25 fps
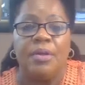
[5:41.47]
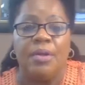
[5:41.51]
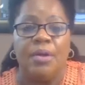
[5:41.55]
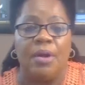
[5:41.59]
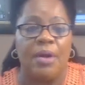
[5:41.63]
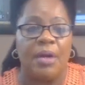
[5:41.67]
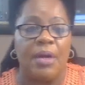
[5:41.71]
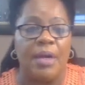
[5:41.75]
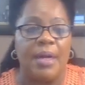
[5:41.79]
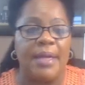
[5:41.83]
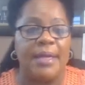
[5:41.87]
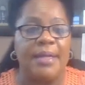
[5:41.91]

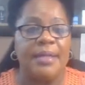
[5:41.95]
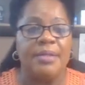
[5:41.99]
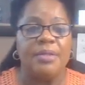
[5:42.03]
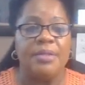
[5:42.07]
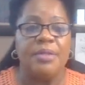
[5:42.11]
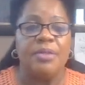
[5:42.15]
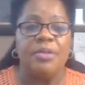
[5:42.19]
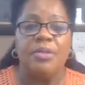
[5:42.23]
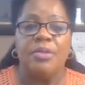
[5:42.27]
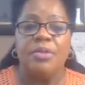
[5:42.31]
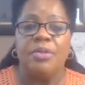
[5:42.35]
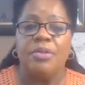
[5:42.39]
All right.
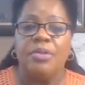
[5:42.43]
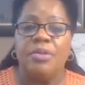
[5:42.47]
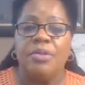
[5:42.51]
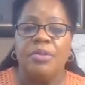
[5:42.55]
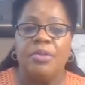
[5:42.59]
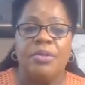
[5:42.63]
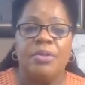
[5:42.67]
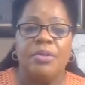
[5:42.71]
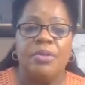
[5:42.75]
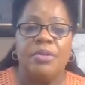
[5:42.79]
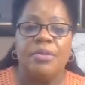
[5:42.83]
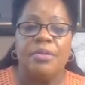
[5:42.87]

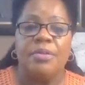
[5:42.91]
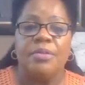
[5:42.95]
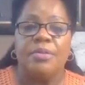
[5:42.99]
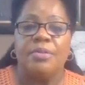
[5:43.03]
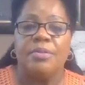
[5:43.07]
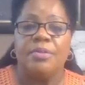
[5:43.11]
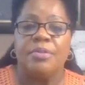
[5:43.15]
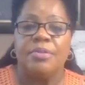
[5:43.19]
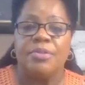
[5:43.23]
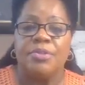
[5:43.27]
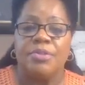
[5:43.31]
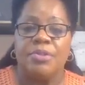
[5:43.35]

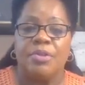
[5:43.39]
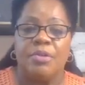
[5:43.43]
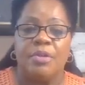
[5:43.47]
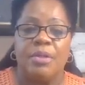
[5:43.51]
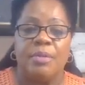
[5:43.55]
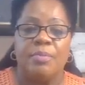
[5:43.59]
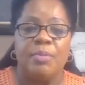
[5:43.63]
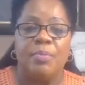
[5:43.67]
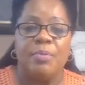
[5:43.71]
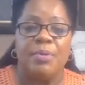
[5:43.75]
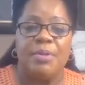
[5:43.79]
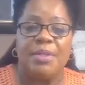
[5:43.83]
So
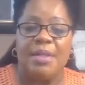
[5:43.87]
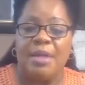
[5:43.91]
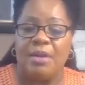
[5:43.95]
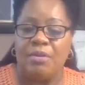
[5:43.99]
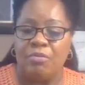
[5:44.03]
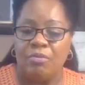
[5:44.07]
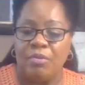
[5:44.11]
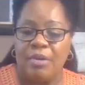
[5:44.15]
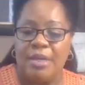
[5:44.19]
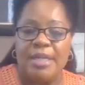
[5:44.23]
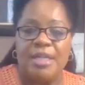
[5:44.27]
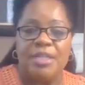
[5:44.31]
let me put that
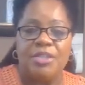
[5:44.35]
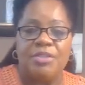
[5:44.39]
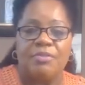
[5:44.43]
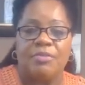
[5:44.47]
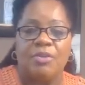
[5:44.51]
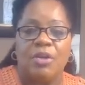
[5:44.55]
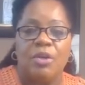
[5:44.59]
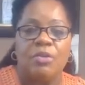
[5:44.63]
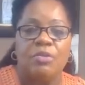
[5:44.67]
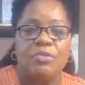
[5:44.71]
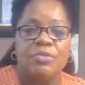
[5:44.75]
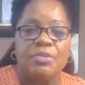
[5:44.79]
range of
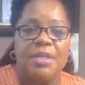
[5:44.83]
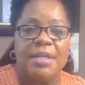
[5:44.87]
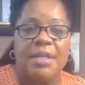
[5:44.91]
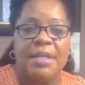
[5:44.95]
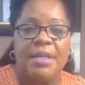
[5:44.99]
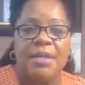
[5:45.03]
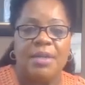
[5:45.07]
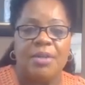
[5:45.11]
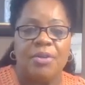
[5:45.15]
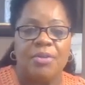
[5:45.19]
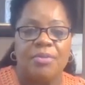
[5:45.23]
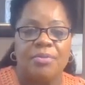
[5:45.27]
codes
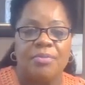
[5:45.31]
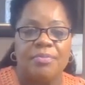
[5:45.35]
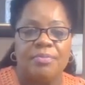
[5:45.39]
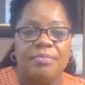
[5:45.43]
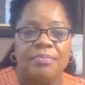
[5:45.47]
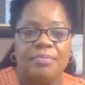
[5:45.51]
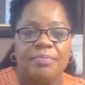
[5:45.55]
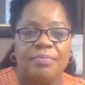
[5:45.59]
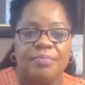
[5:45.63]
here.